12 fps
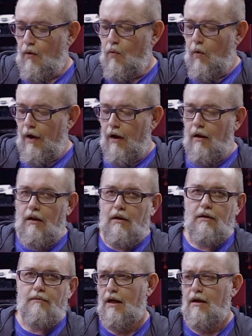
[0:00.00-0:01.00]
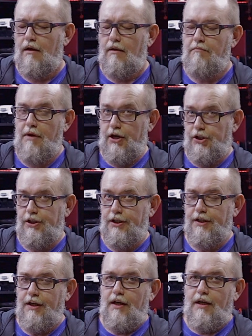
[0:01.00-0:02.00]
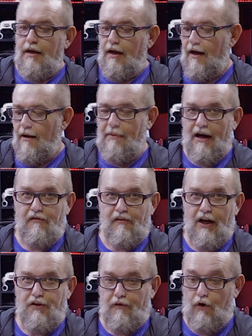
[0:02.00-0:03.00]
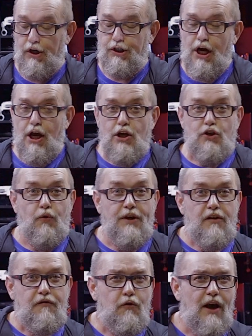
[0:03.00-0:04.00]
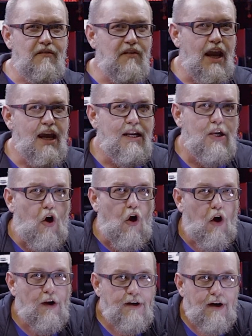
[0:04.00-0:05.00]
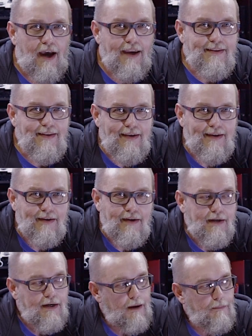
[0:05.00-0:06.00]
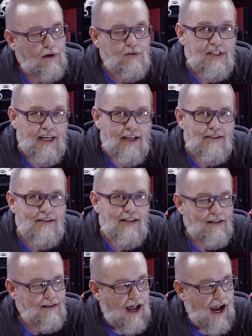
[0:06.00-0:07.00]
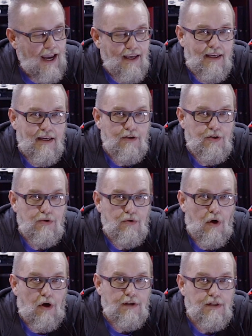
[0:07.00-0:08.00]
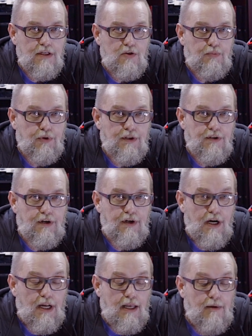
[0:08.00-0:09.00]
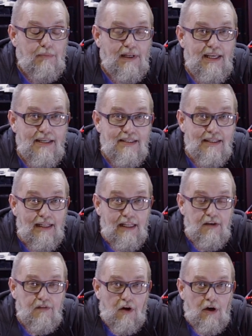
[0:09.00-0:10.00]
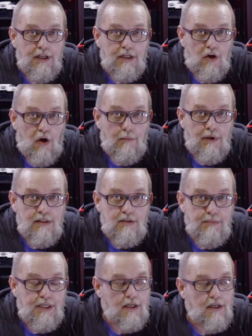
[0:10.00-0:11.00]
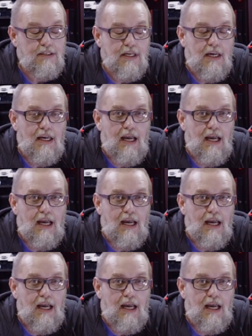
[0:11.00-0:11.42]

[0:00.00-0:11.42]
well measured by FlashForge. So if you have any other idea about tests that I can do on this printer, please leave on the comments because